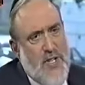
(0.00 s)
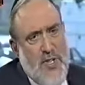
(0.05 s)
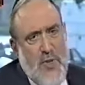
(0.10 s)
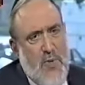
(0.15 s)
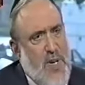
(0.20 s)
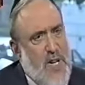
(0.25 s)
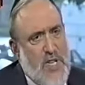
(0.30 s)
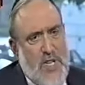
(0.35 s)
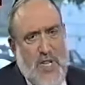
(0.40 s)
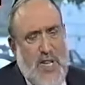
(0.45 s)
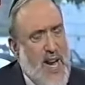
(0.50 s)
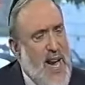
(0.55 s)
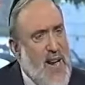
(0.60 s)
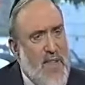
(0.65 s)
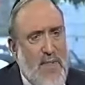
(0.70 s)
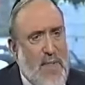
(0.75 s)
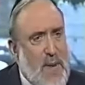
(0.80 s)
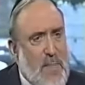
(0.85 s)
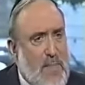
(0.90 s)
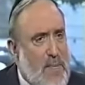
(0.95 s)
Jewish,
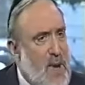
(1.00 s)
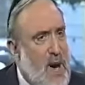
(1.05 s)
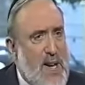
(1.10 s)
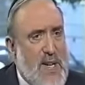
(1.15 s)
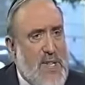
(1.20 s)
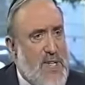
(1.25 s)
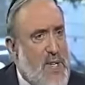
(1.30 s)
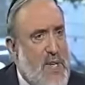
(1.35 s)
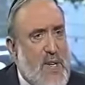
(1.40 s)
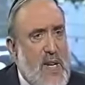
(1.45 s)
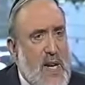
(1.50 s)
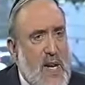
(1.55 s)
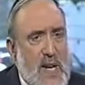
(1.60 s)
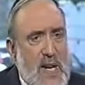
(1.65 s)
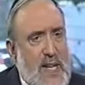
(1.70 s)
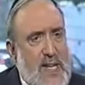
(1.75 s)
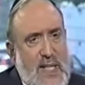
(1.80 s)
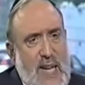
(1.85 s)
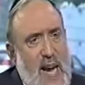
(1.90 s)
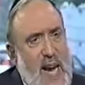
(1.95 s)
Catholic, Protestant,
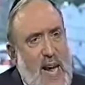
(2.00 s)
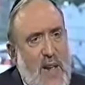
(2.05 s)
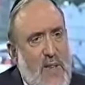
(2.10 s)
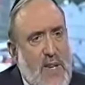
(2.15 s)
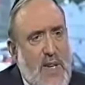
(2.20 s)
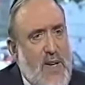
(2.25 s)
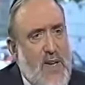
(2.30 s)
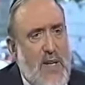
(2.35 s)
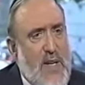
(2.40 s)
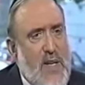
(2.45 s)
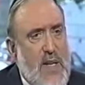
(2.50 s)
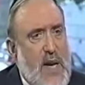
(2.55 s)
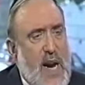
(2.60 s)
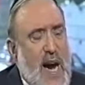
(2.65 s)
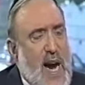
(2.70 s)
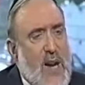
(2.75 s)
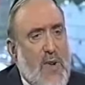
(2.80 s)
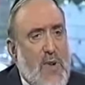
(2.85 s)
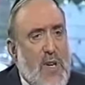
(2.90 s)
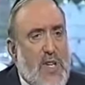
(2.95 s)
Italian, uh,
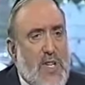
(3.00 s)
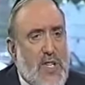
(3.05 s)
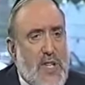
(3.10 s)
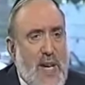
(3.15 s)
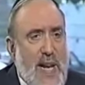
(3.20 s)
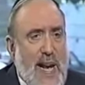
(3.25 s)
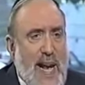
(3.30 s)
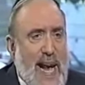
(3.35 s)
Irish.